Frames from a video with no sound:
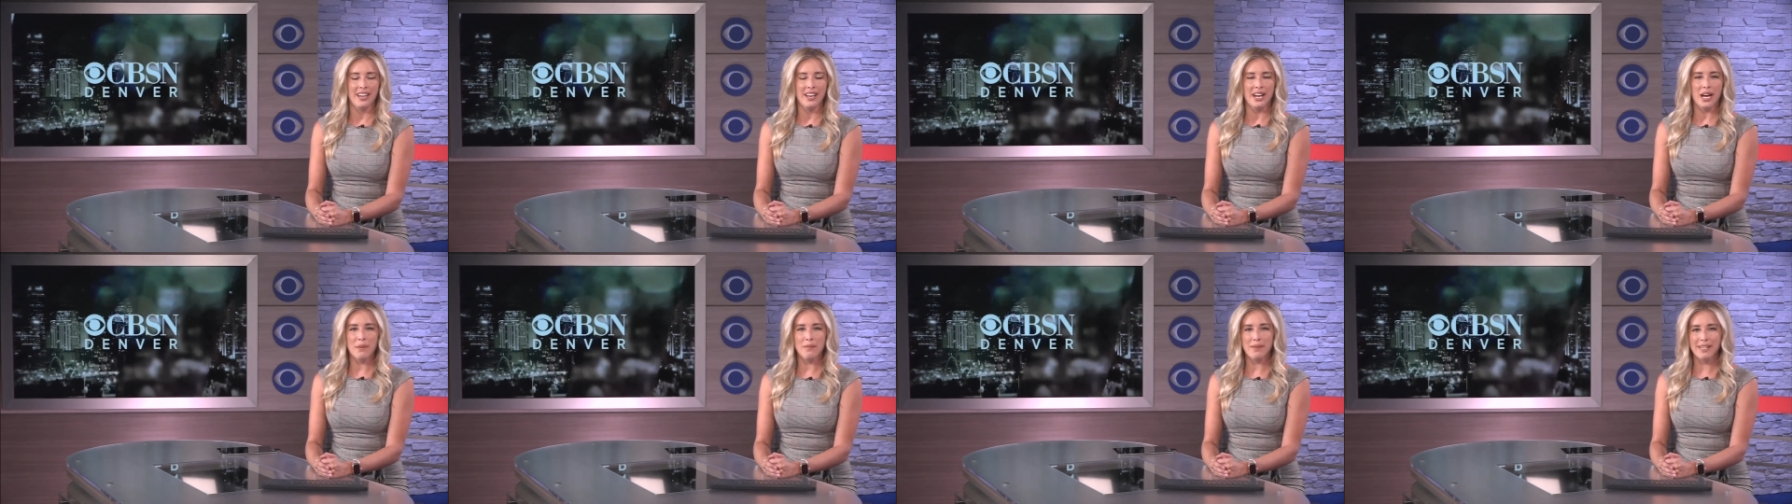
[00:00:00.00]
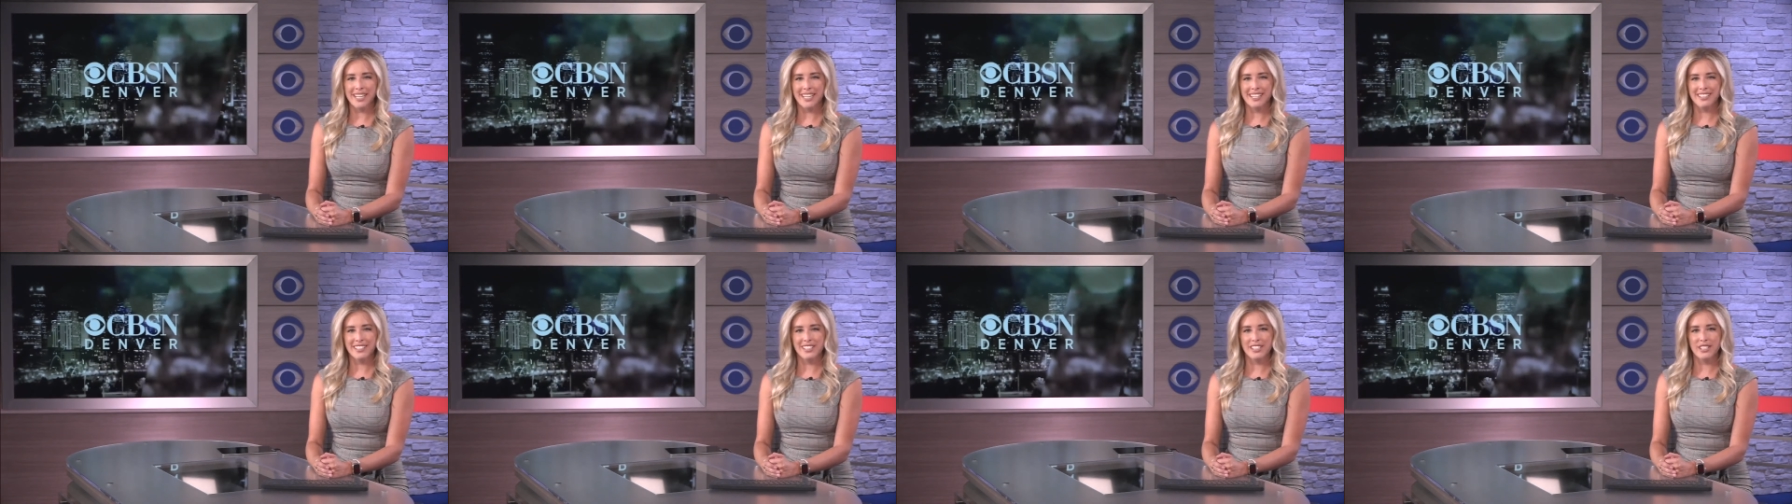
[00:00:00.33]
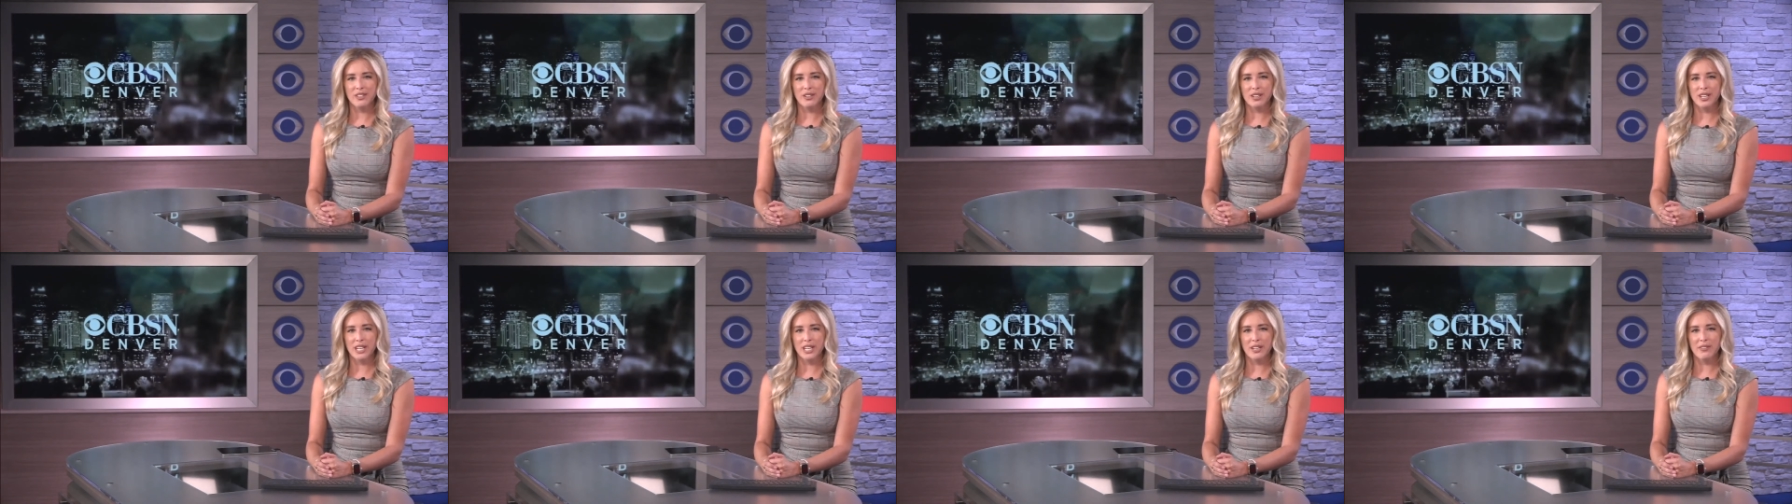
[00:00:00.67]
I'm
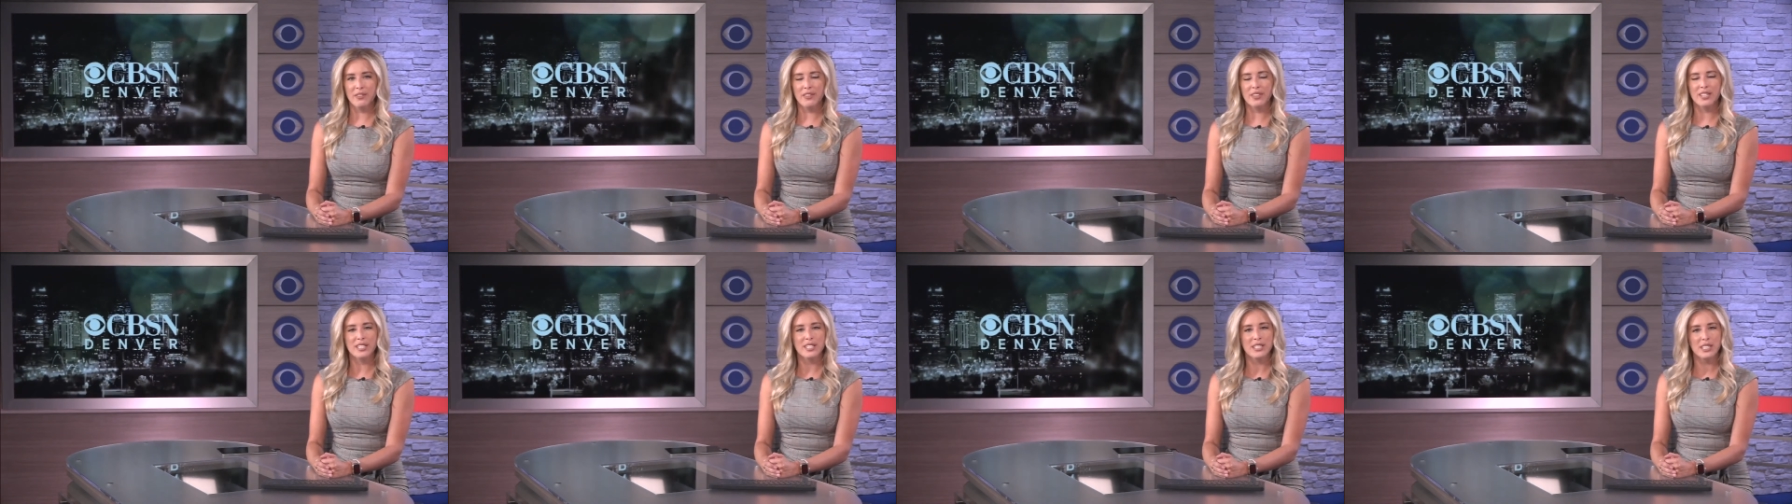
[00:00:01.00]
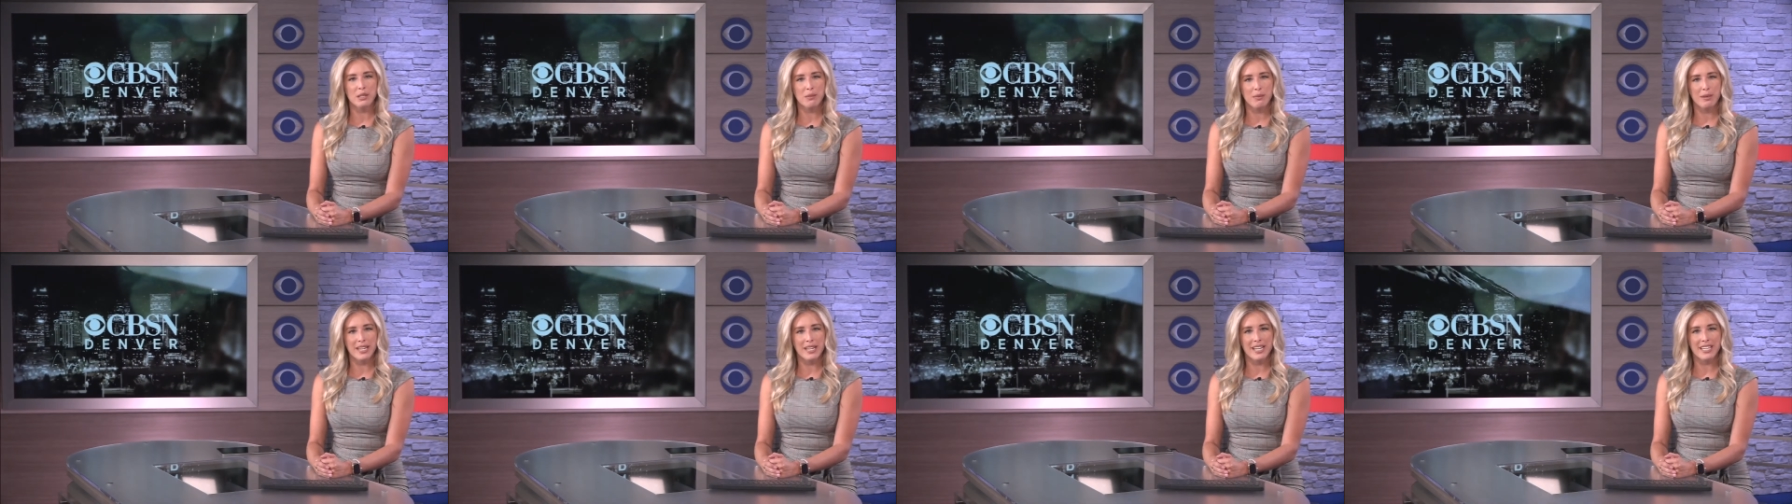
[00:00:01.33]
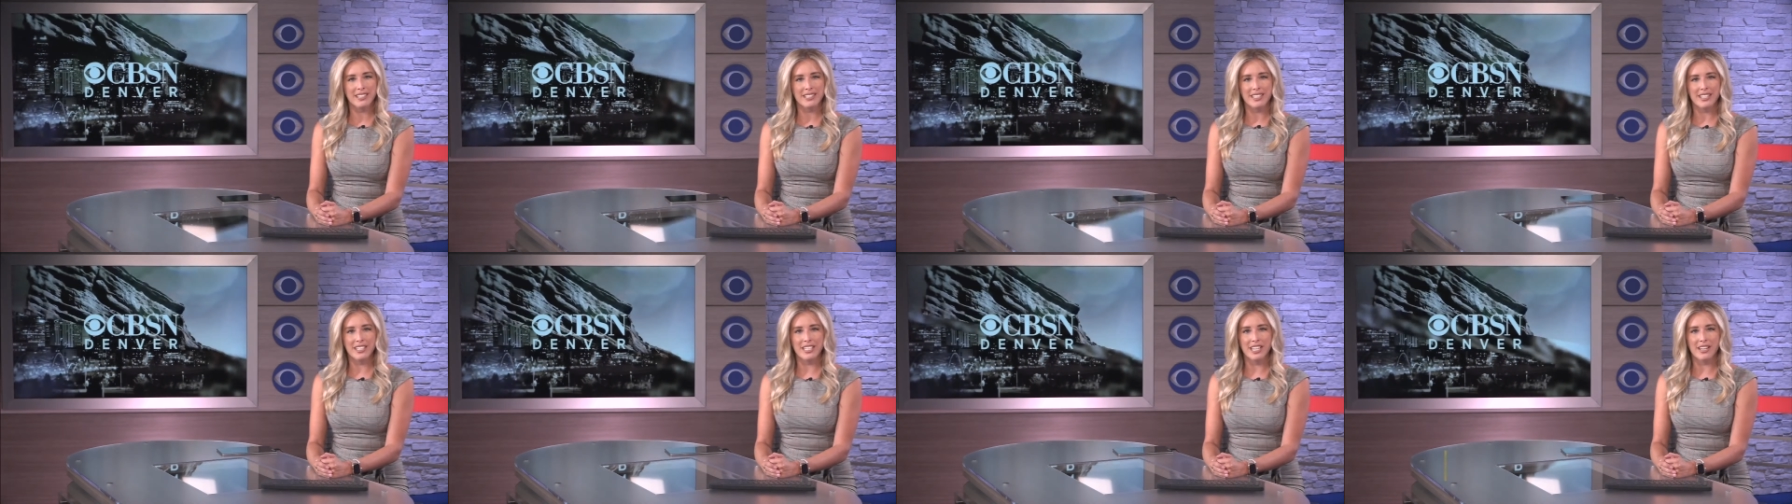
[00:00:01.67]
Mackenzie O'Keefe in the
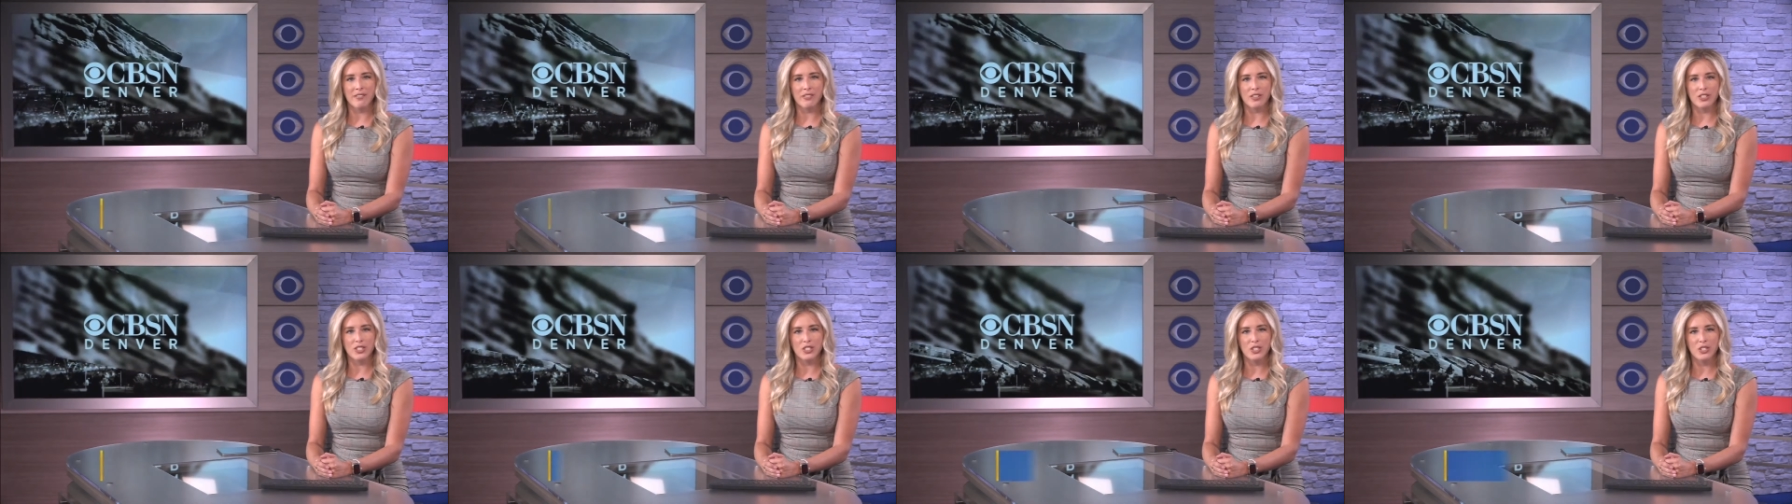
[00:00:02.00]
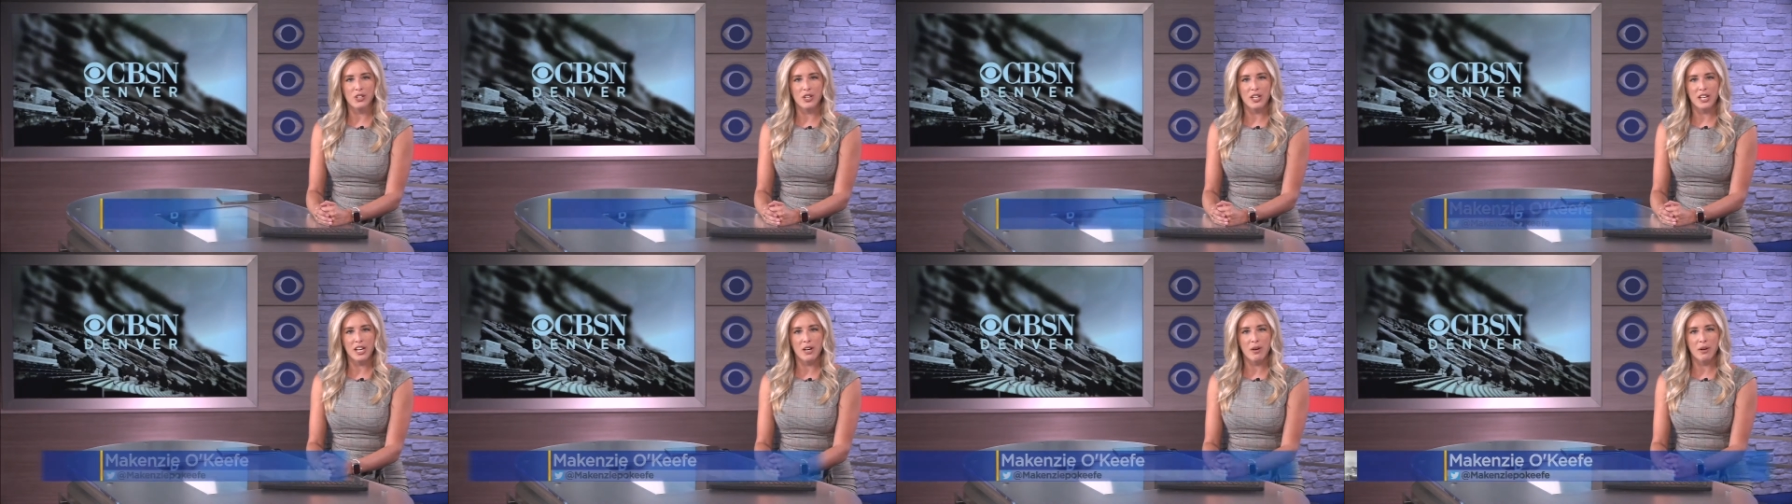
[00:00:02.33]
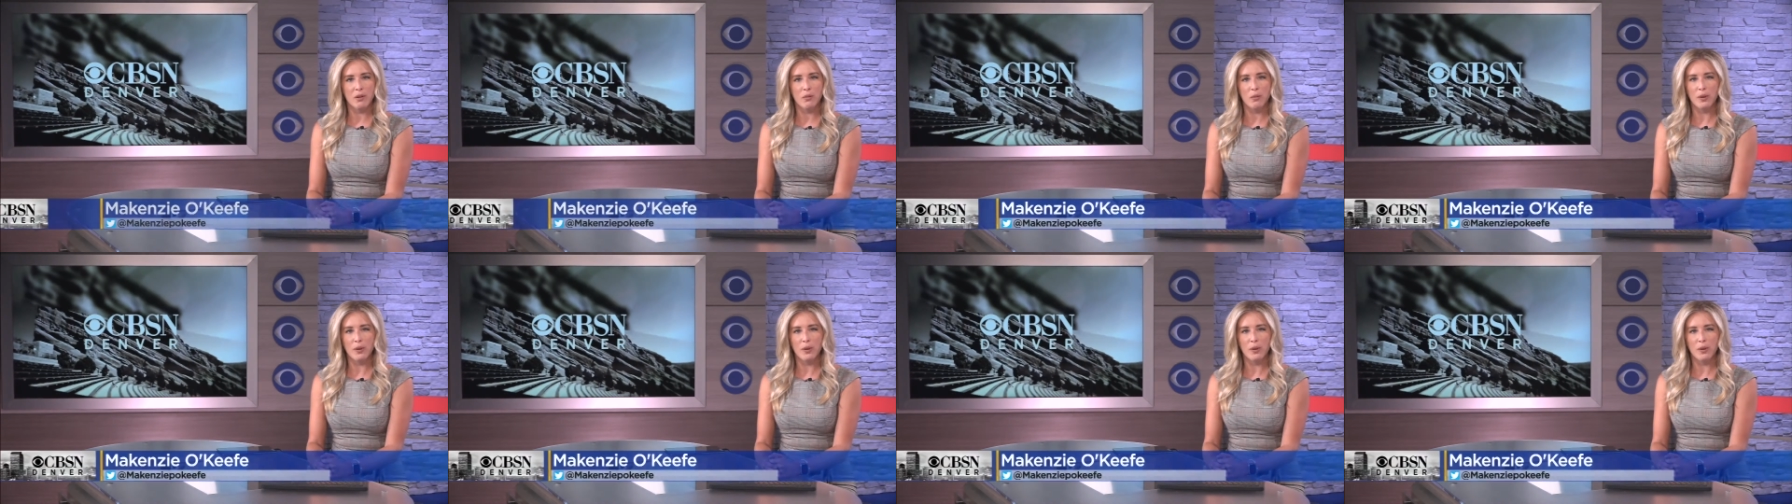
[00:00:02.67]
CBSN Denver studio,